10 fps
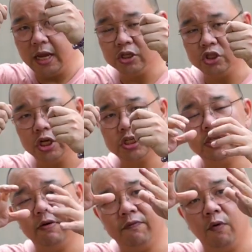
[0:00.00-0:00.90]

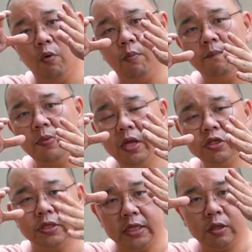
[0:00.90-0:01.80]
adjust the foam
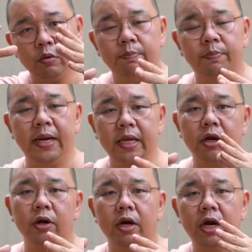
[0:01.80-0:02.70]
so that it will bring
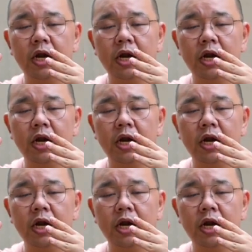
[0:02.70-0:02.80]
the